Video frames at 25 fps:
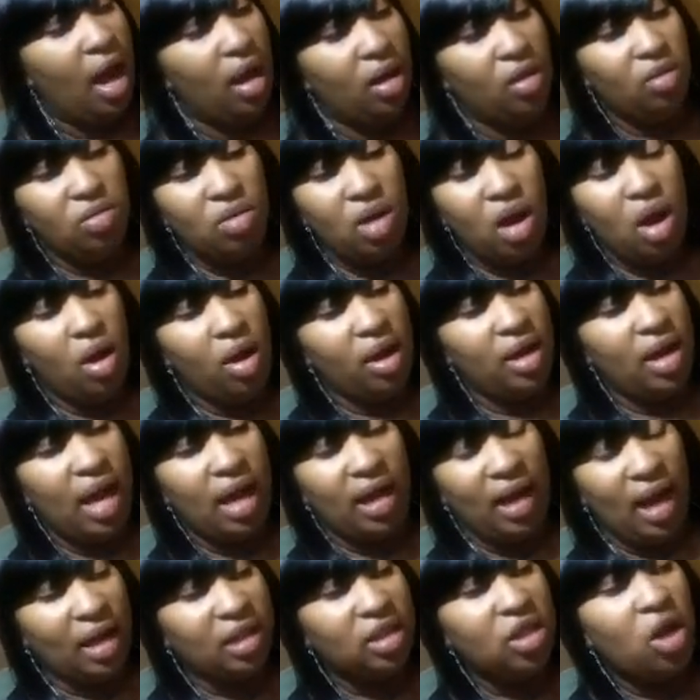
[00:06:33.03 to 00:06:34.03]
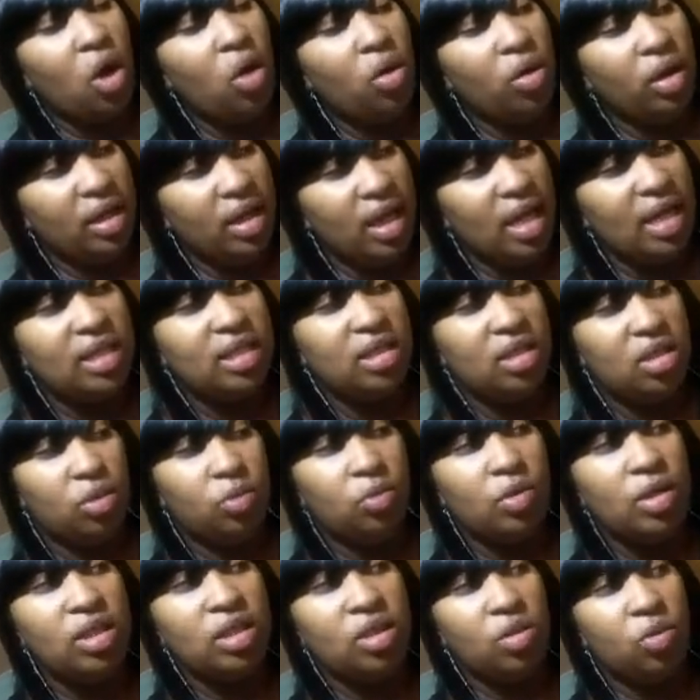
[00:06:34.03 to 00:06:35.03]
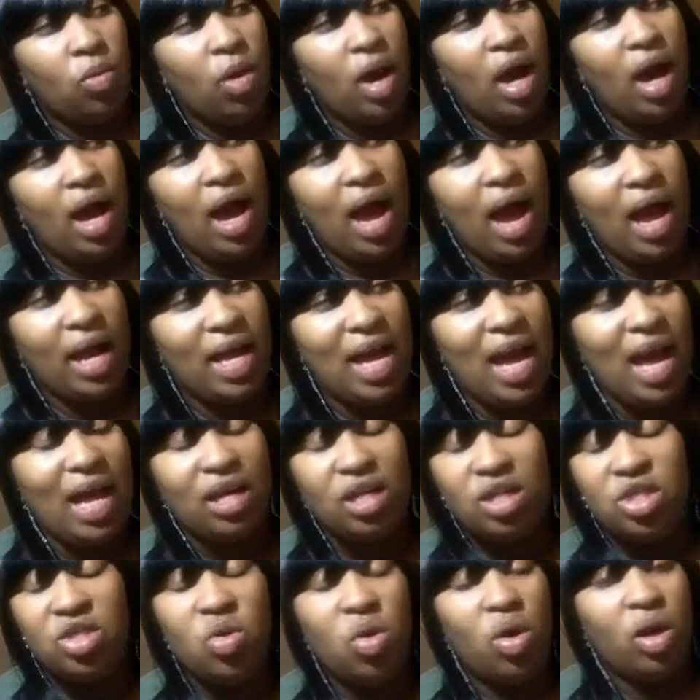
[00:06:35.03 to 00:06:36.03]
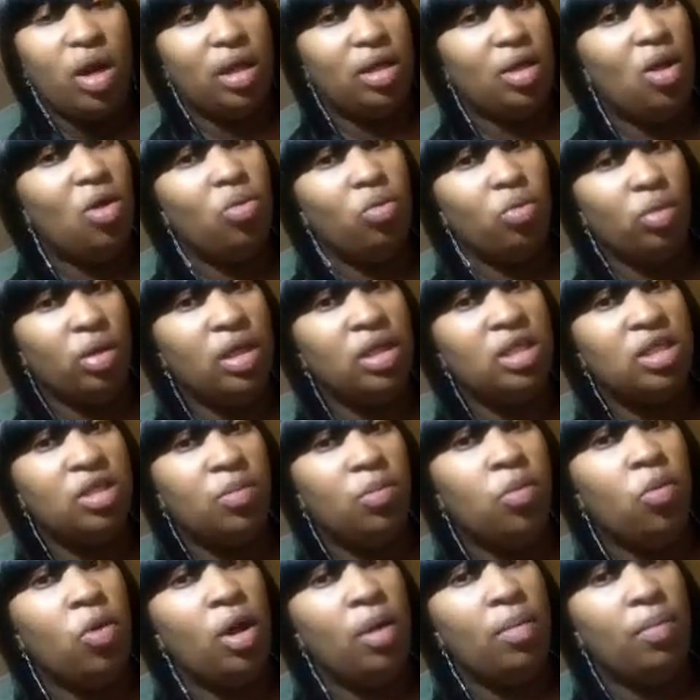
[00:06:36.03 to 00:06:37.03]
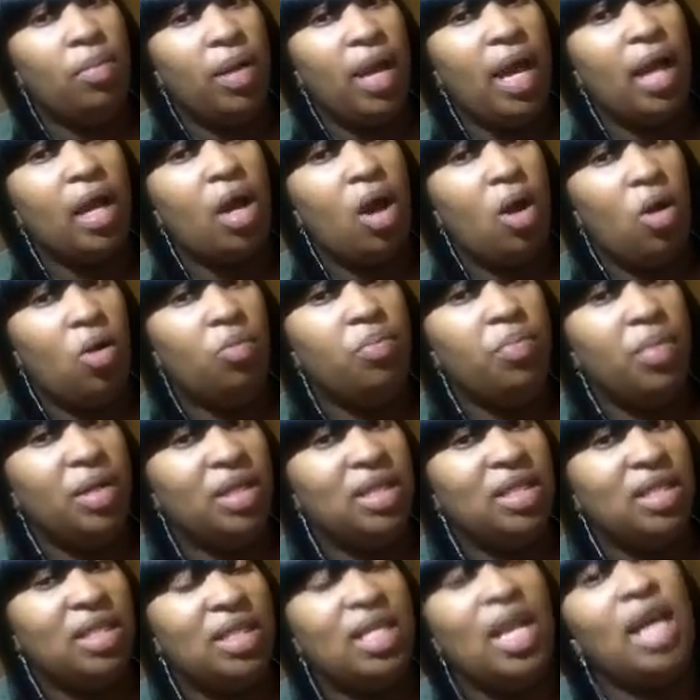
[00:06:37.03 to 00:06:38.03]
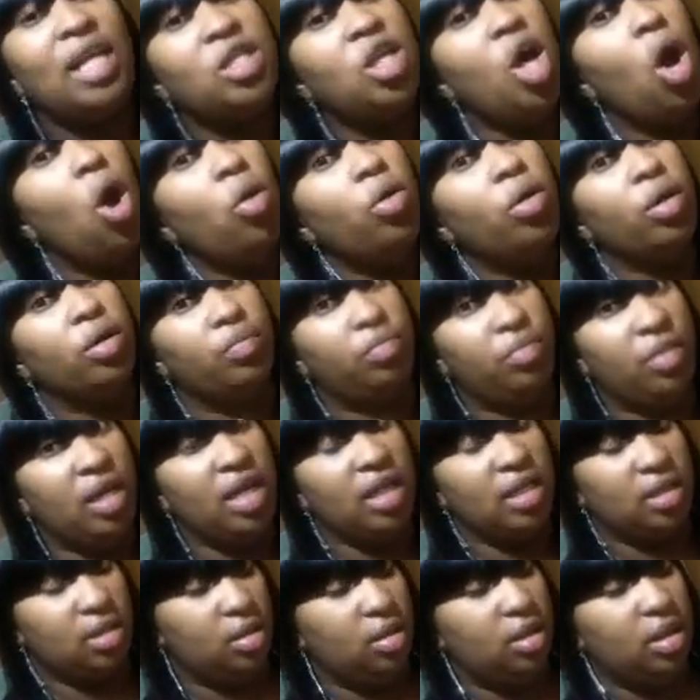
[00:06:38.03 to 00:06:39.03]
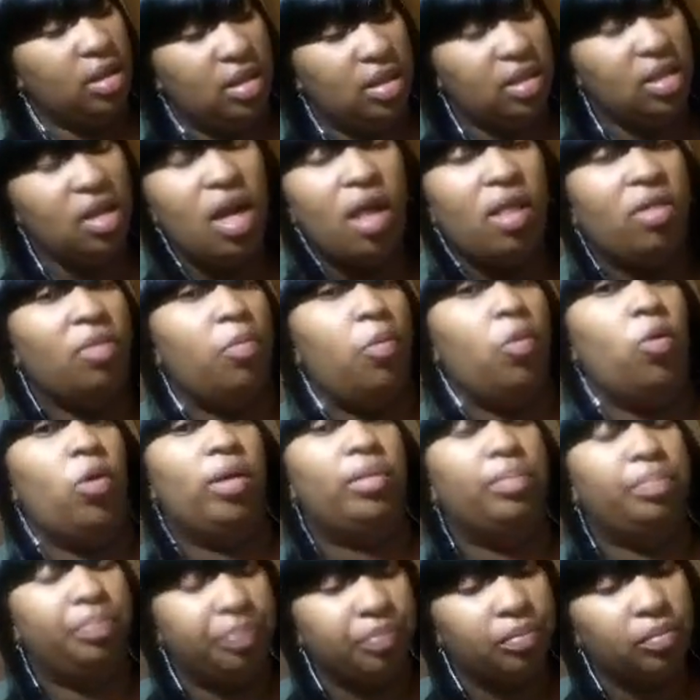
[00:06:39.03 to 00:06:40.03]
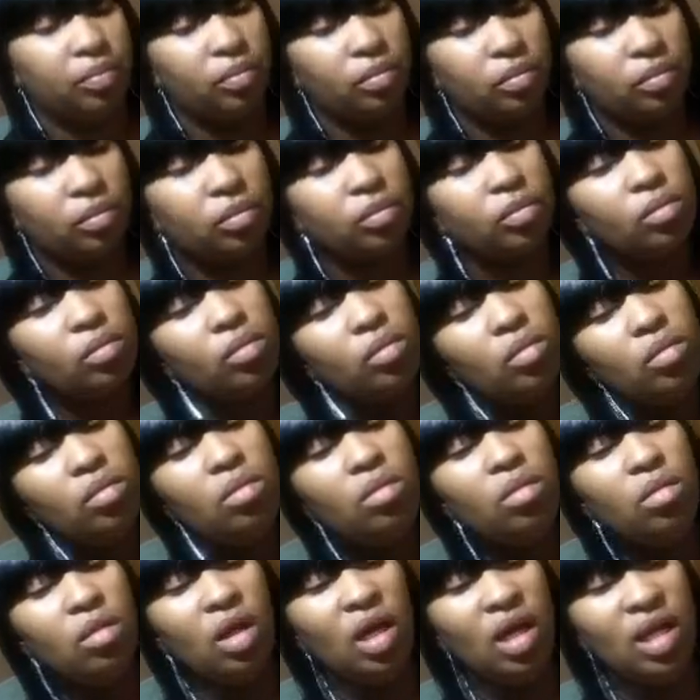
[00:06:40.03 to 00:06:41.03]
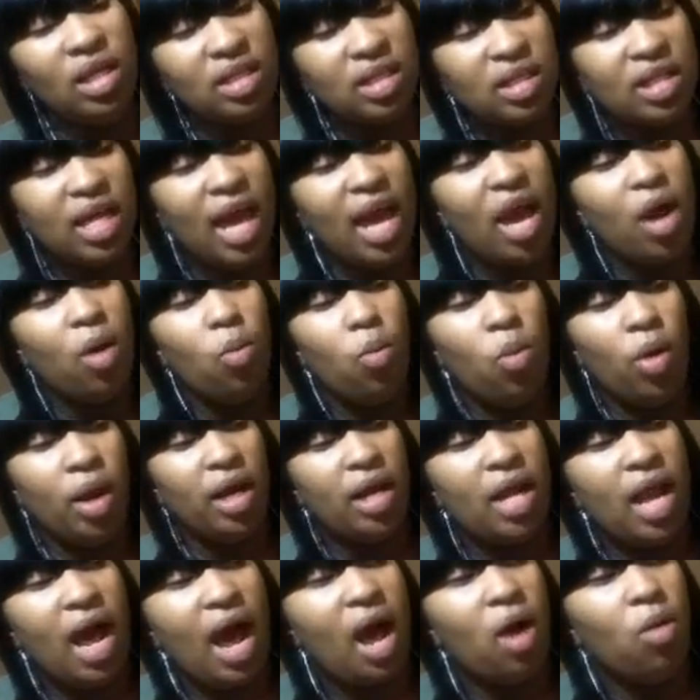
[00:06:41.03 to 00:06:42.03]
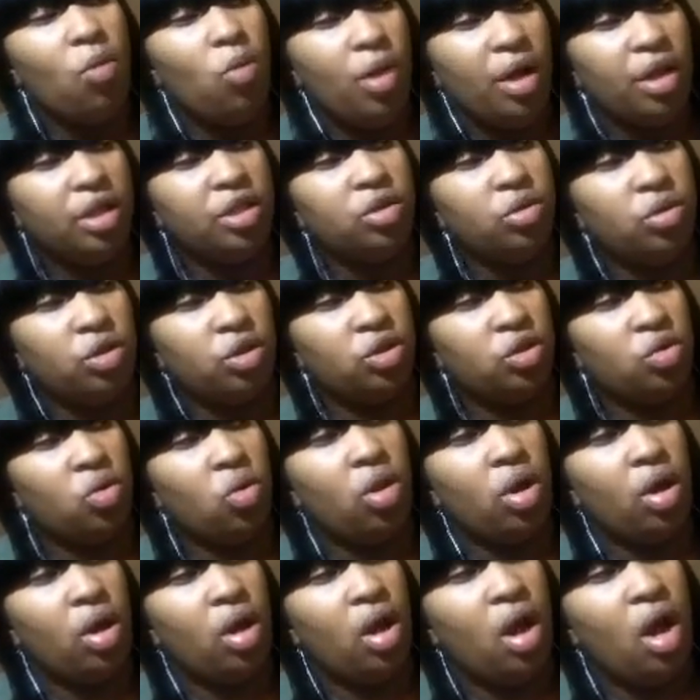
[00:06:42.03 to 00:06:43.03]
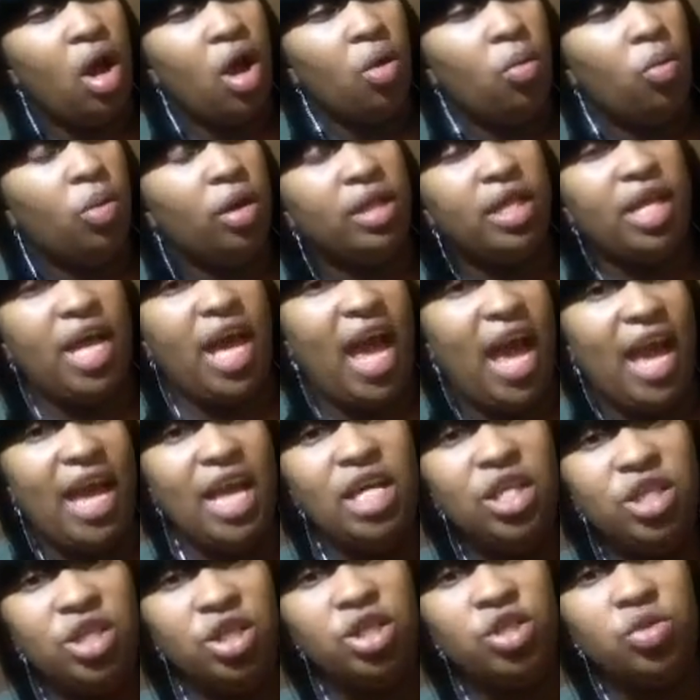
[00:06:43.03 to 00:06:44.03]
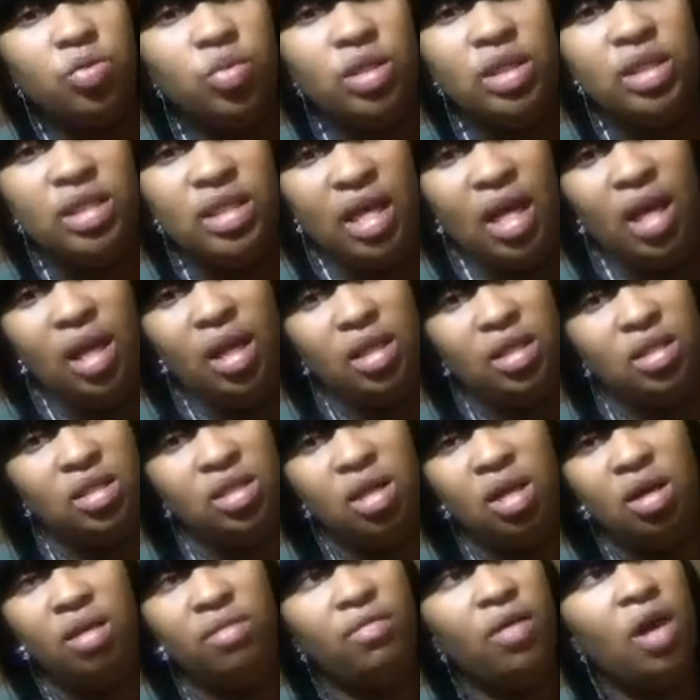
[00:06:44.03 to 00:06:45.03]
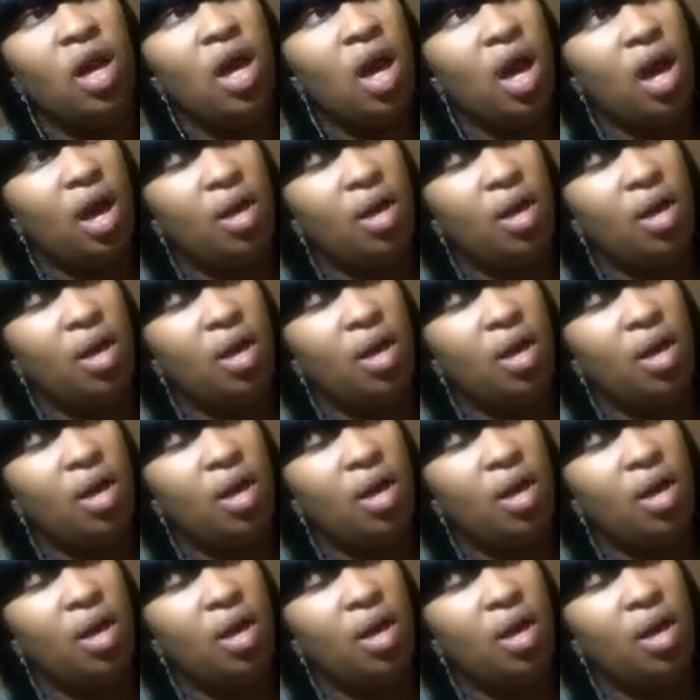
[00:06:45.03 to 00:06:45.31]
I don't know. And I, and I told her that's the reason why I kind of sort of don't really support black owned business. And I told her this, this is another point, is that when I went to the store where the Asians were selling stuff,